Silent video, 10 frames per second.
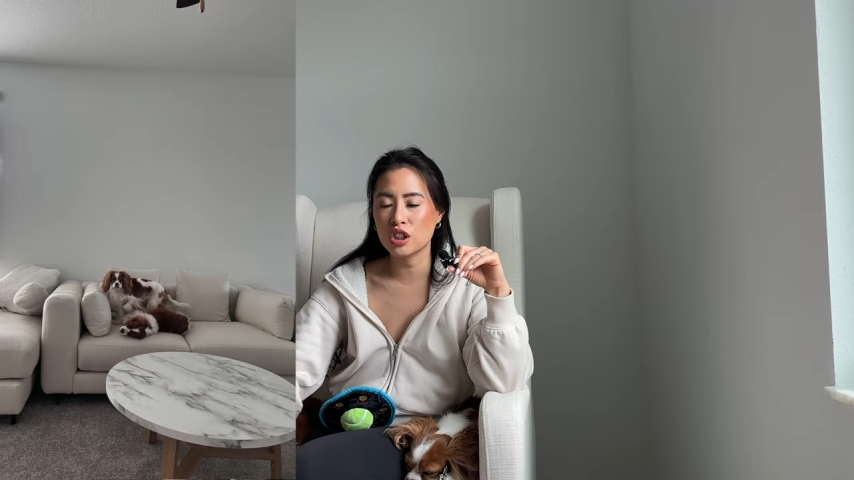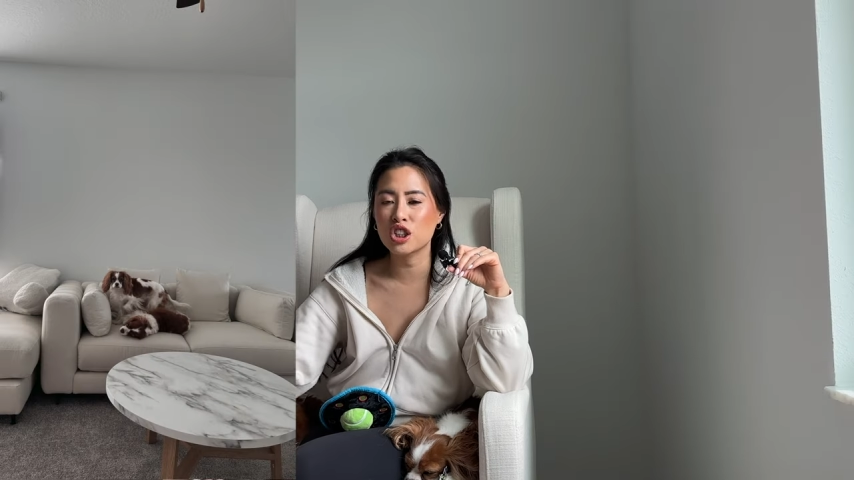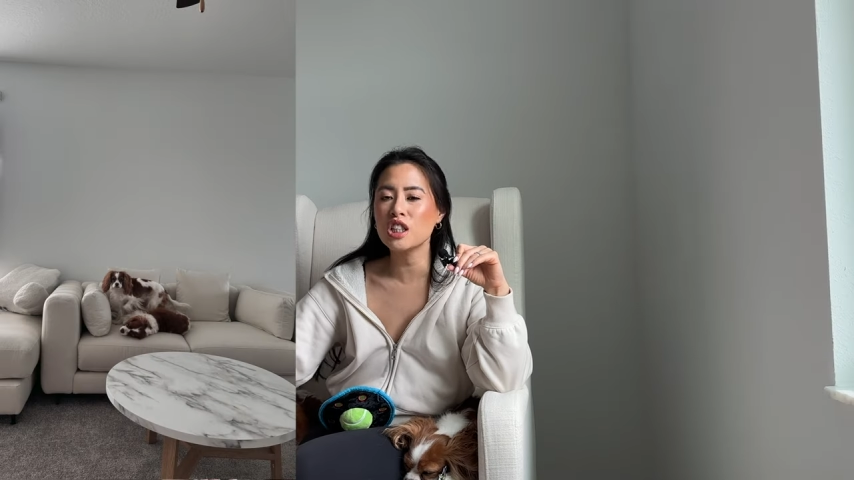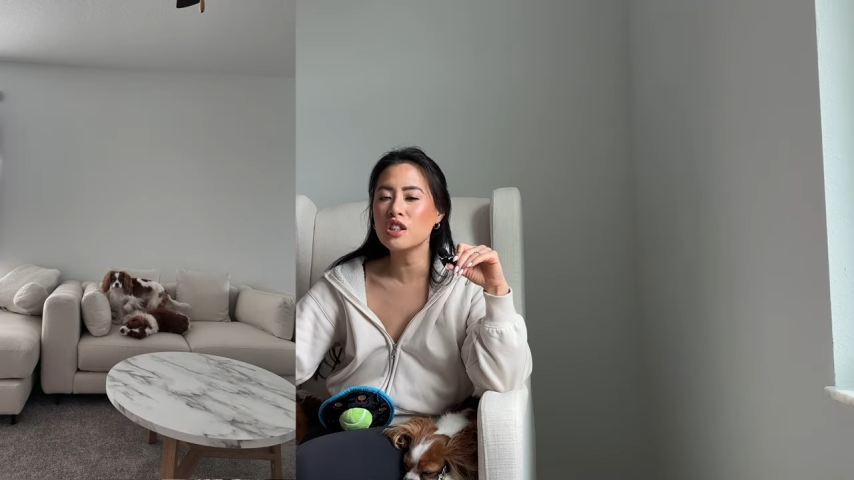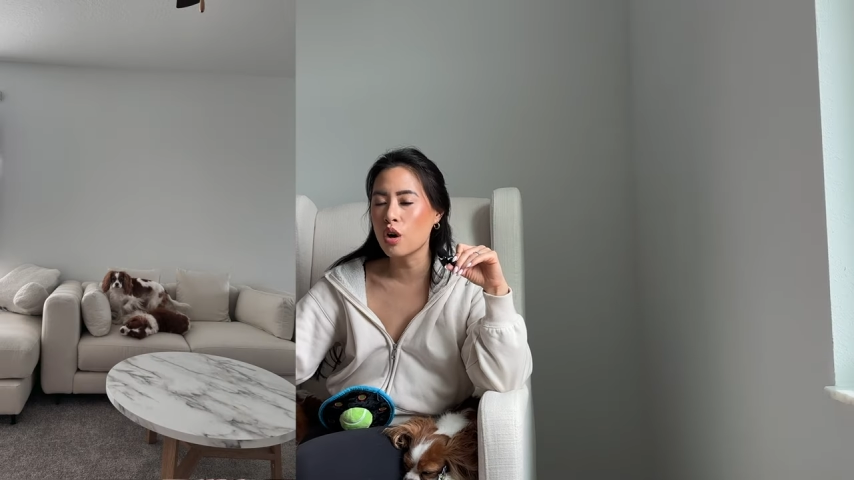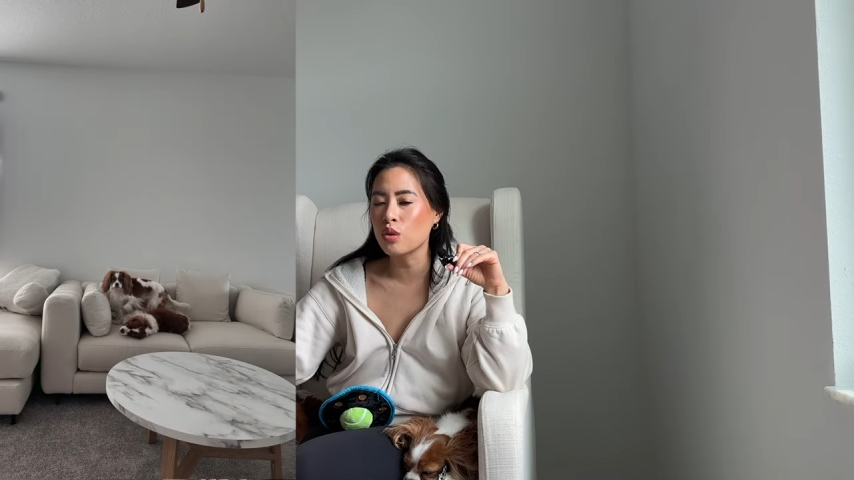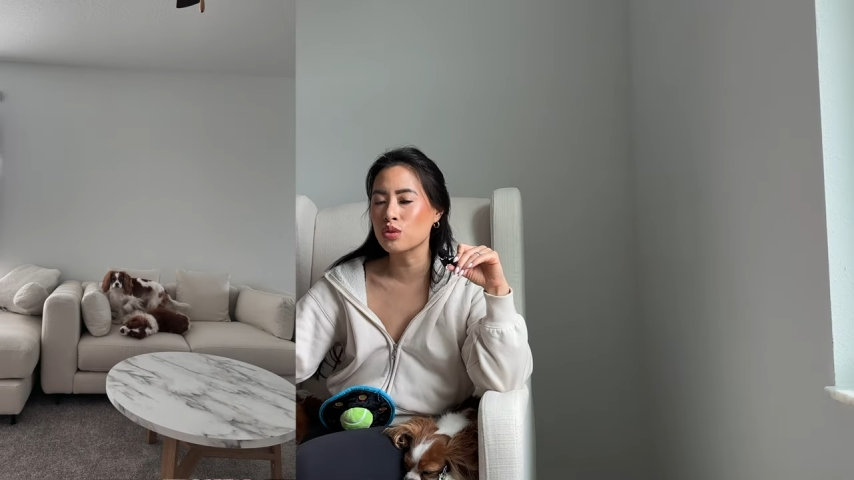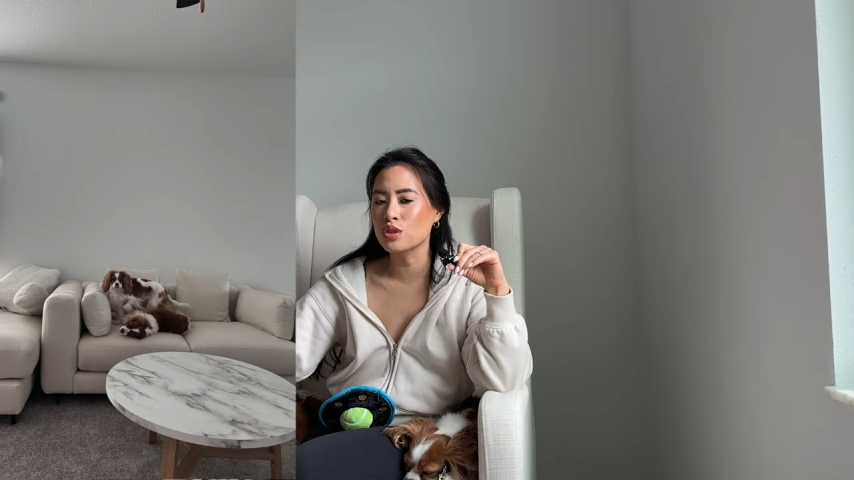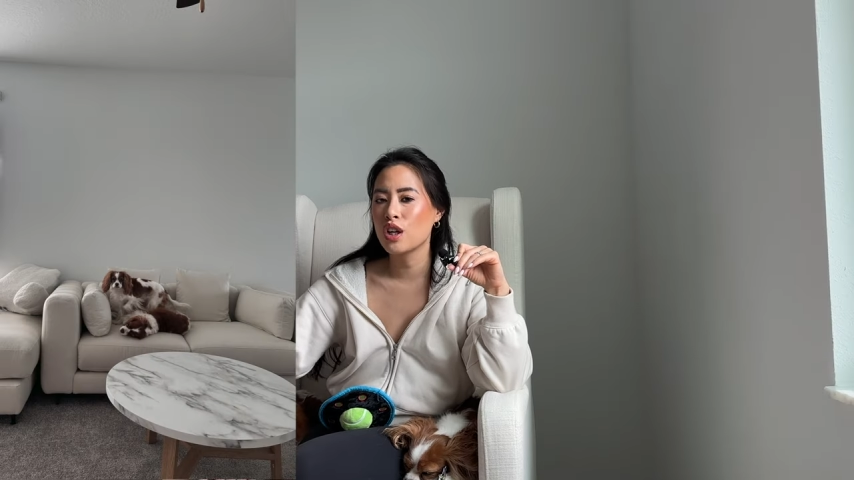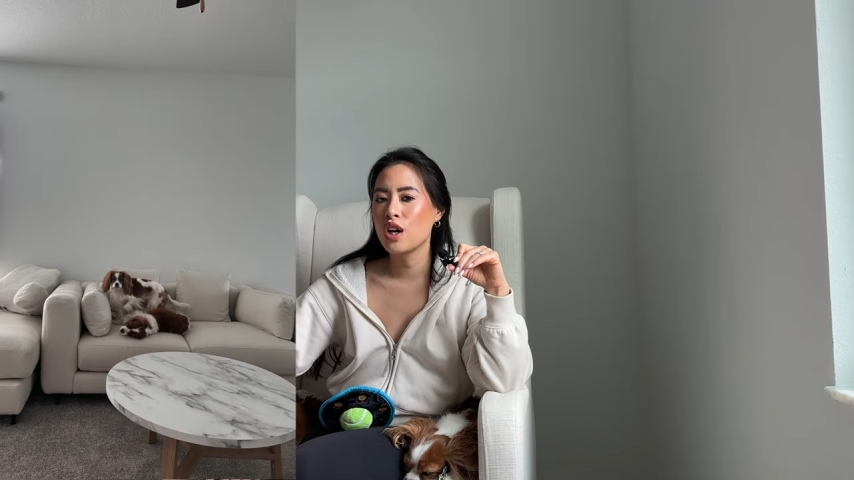She
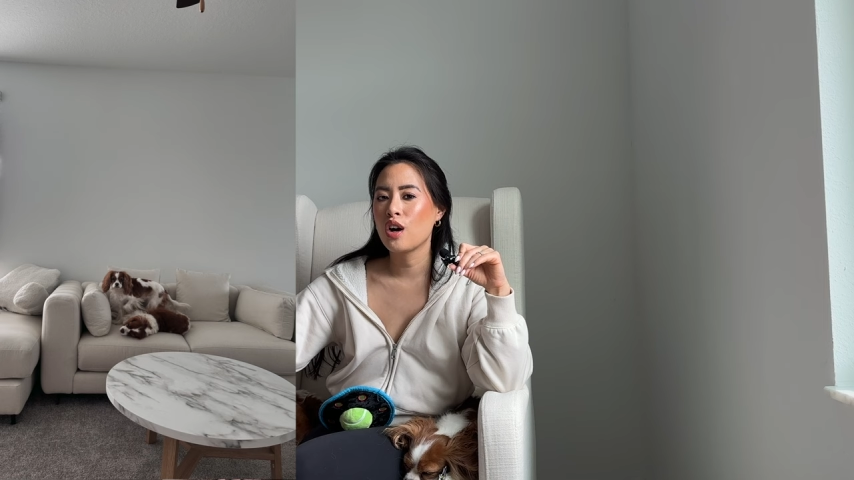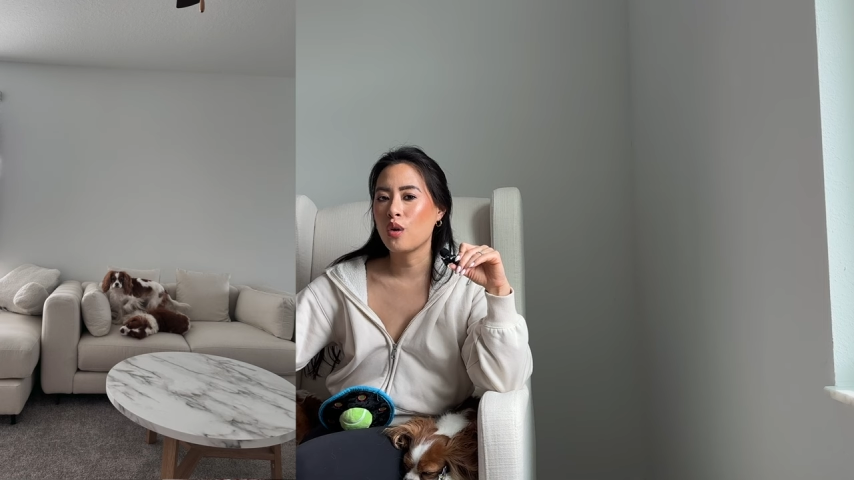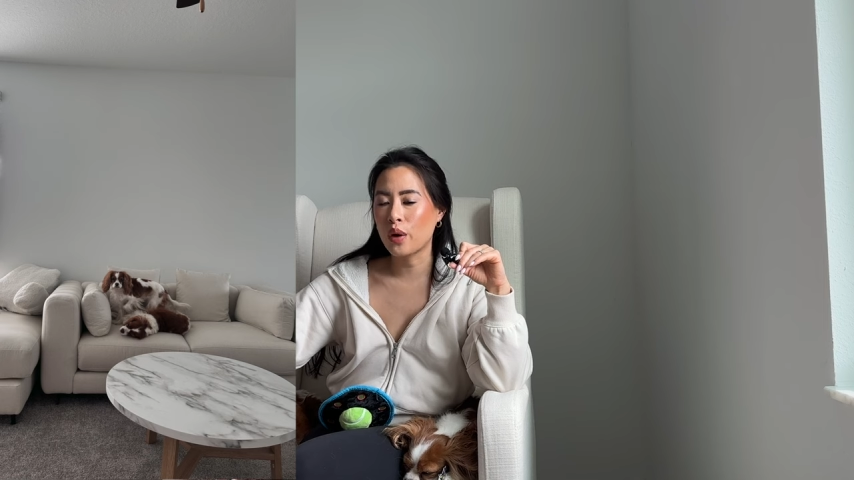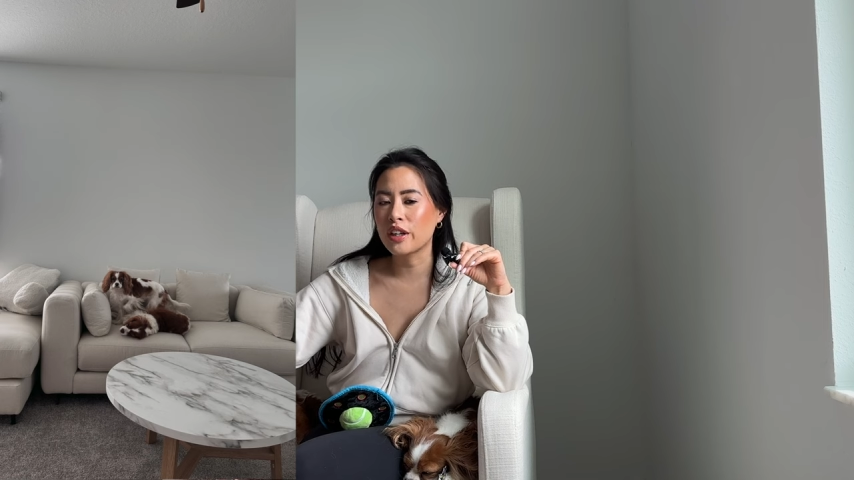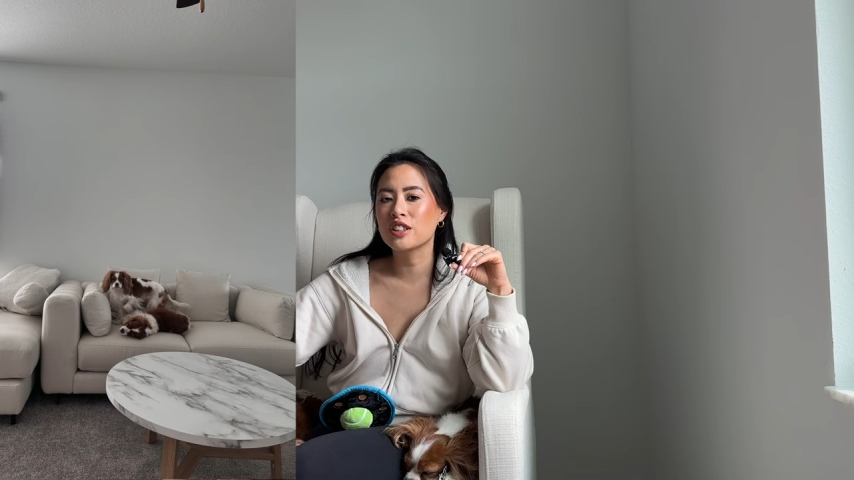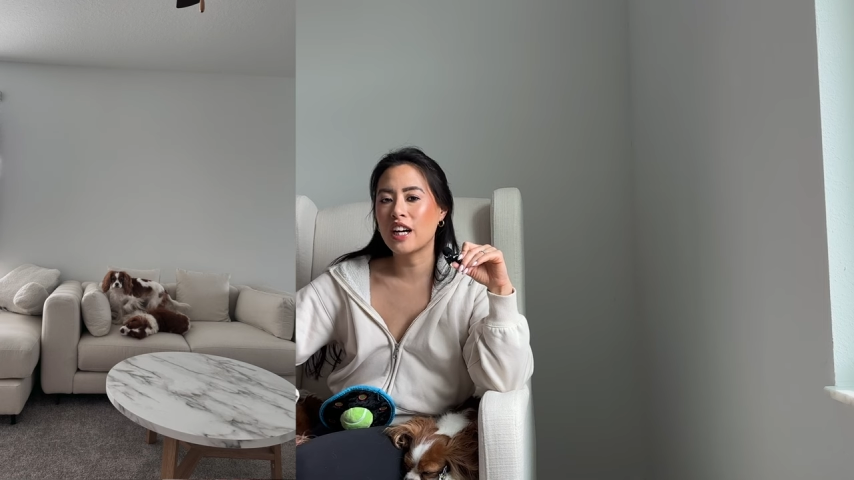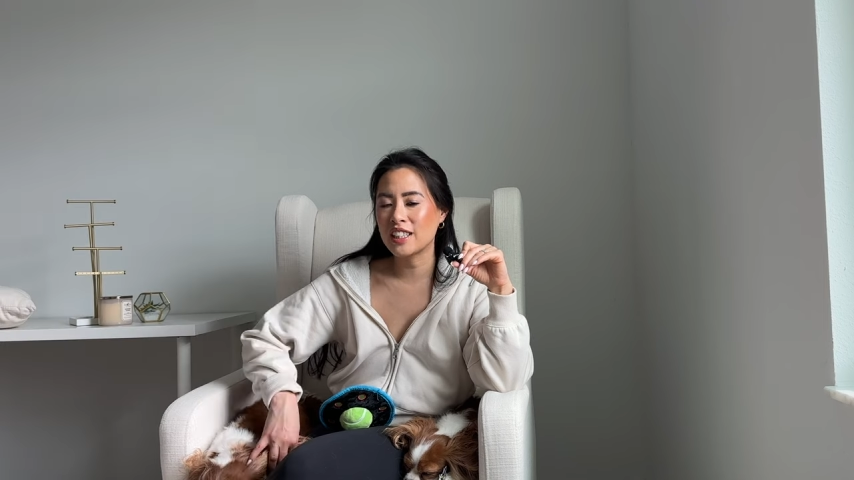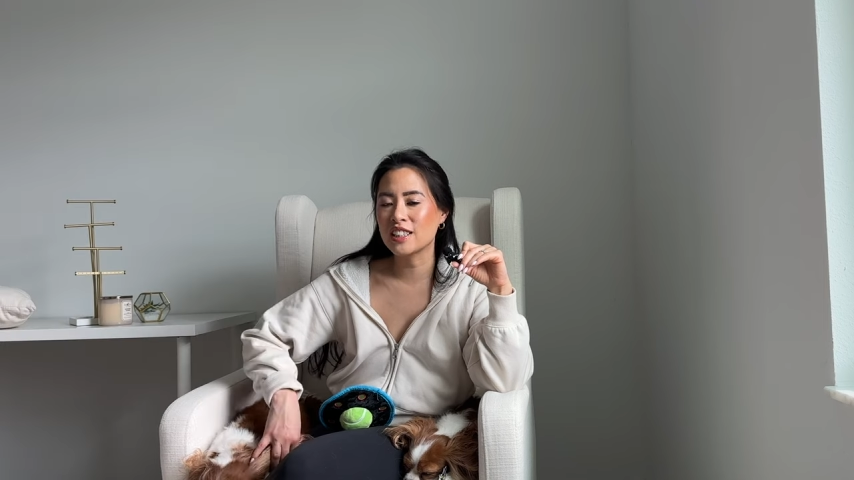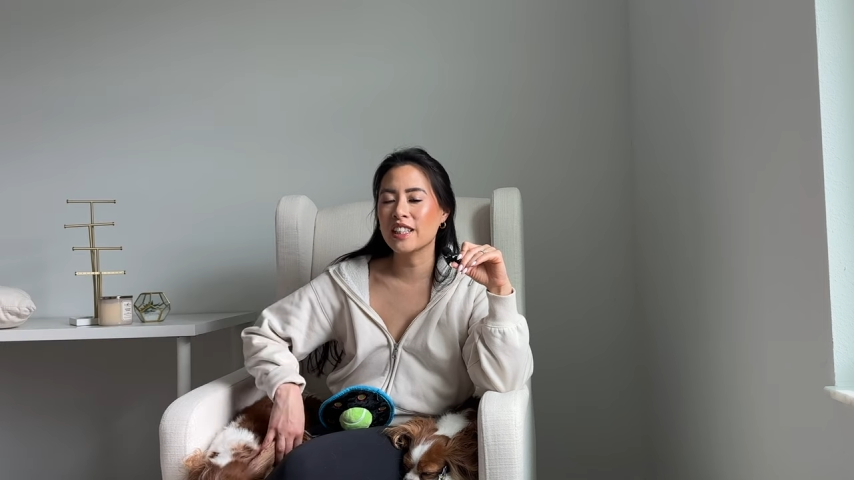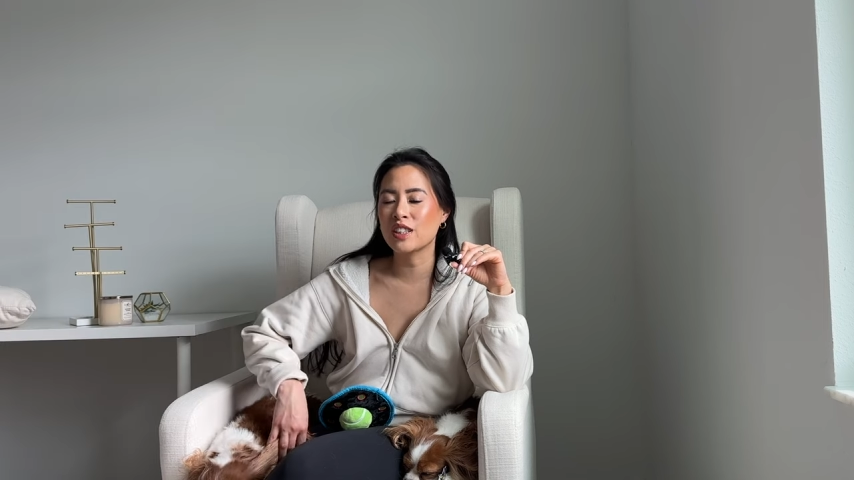knows where to
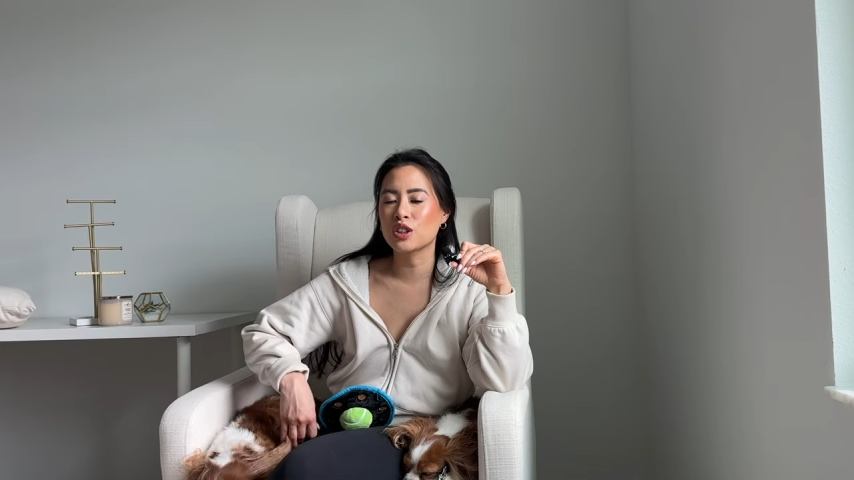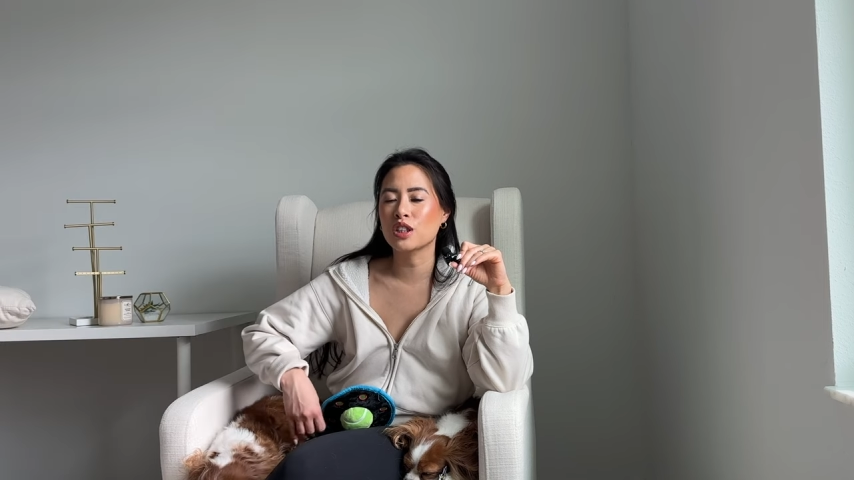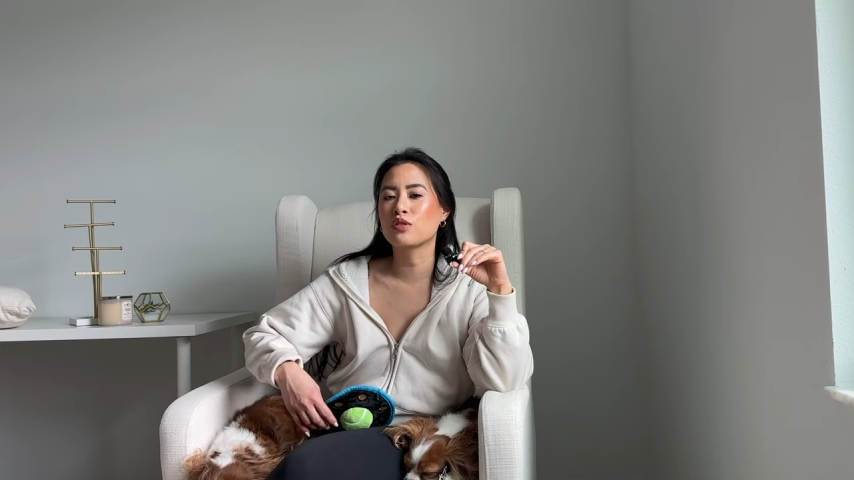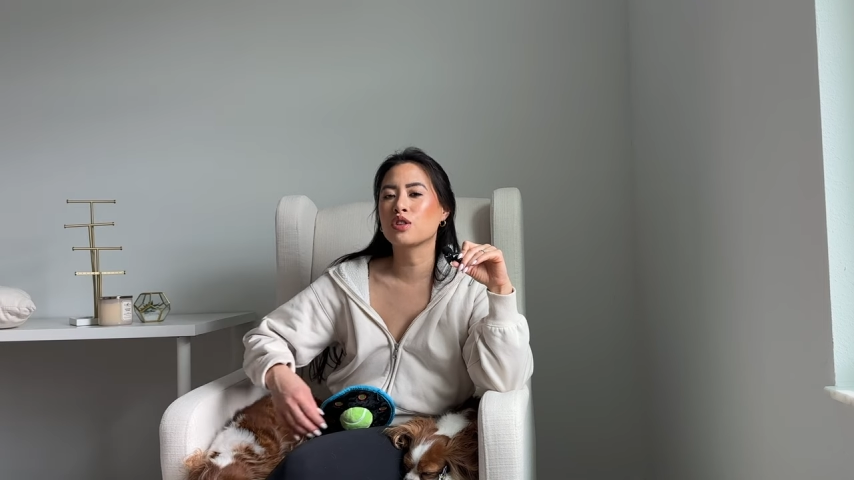isolate herself